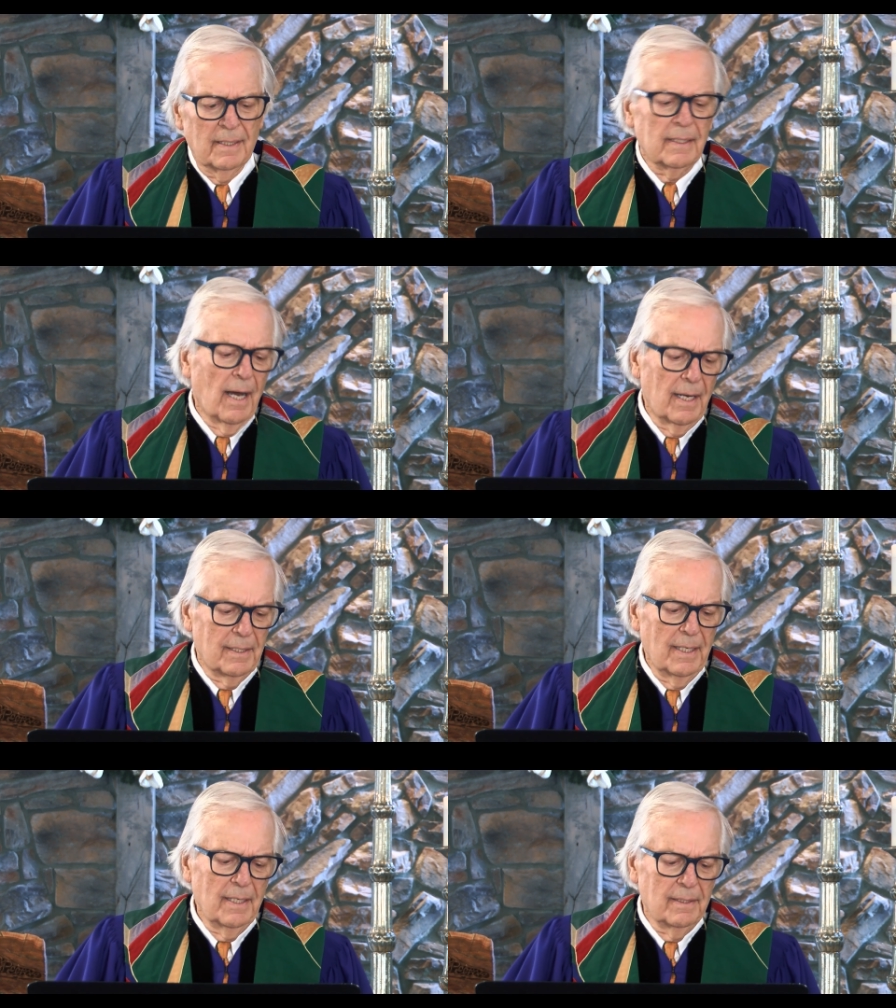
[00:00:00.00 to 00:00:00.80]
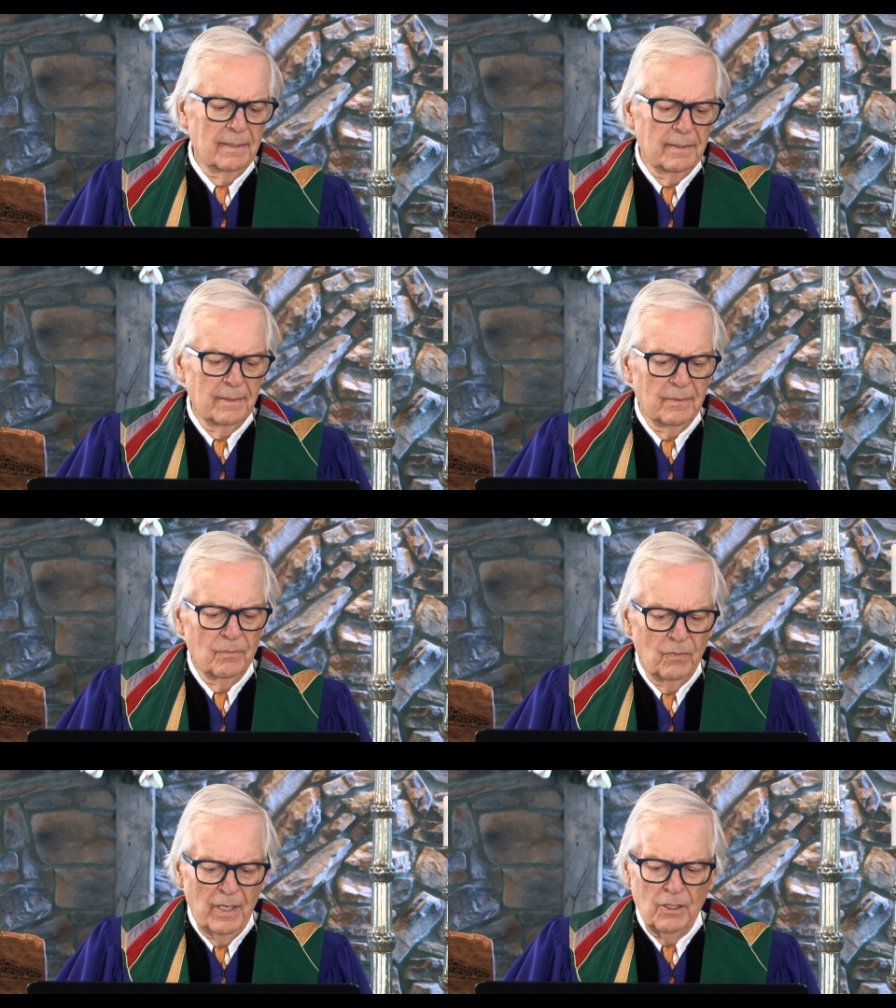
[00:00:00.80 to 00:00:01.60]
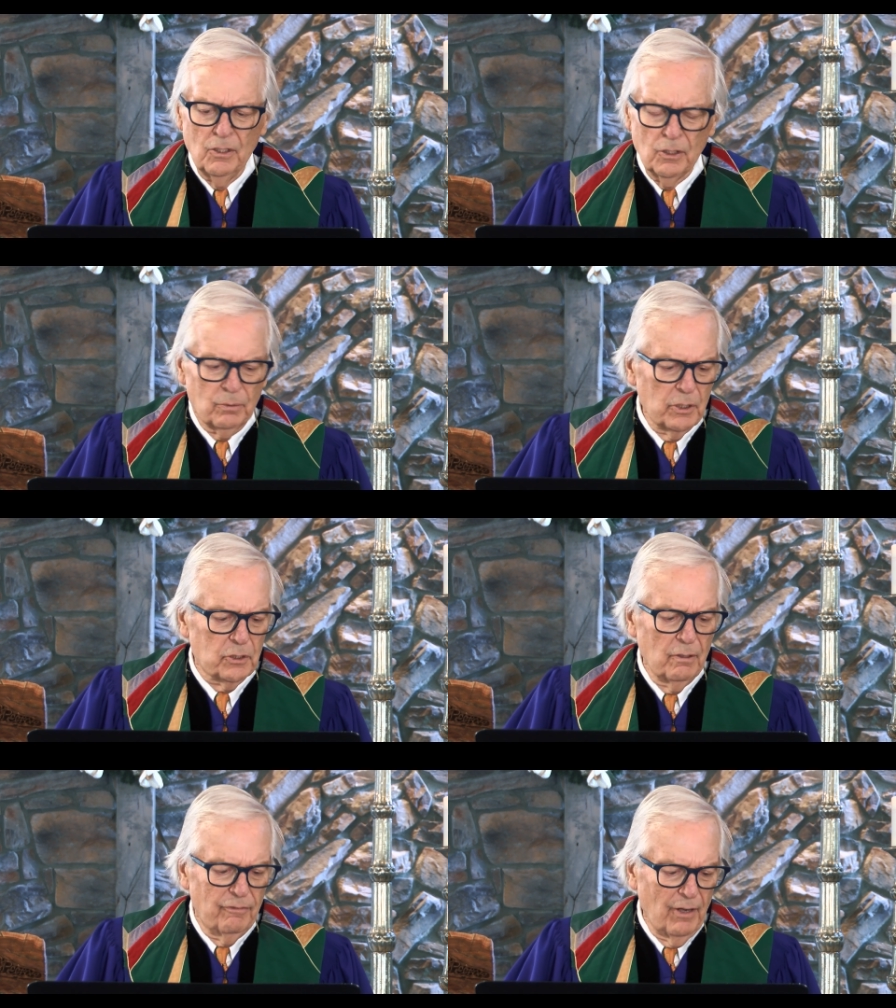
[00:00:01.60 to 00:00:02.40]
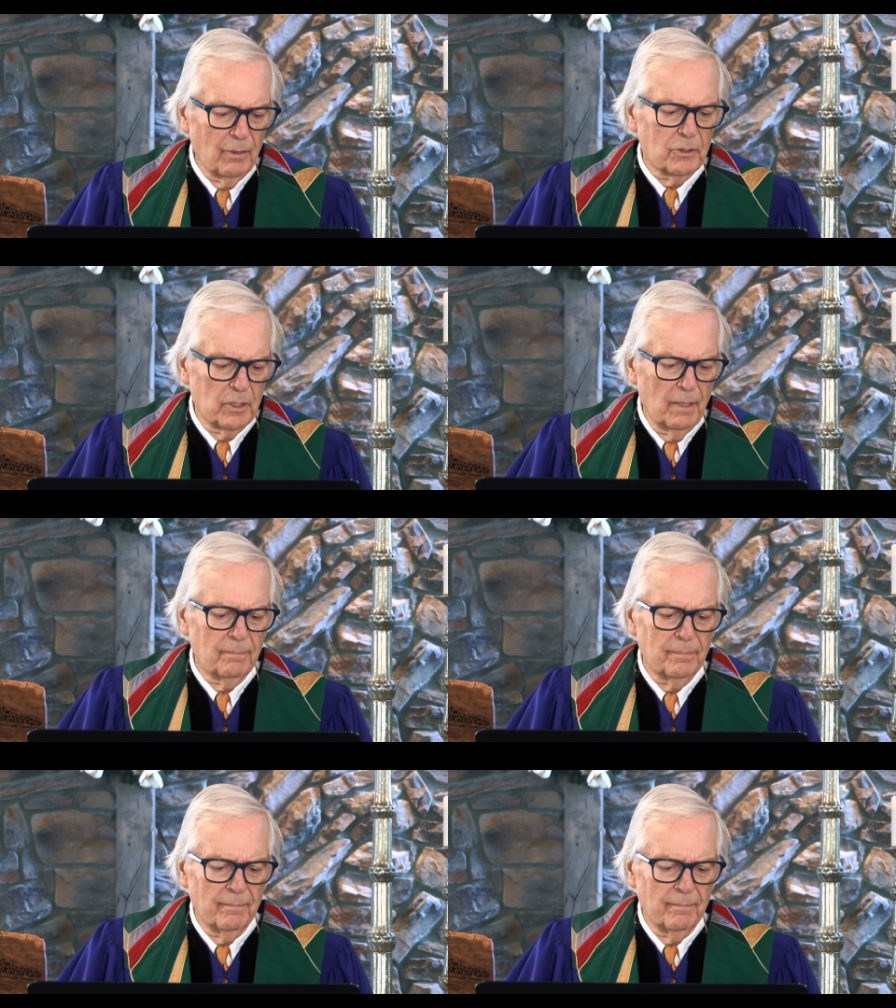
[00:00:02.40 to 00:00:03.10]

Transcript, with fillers: Gandhi into the Christian fellowship.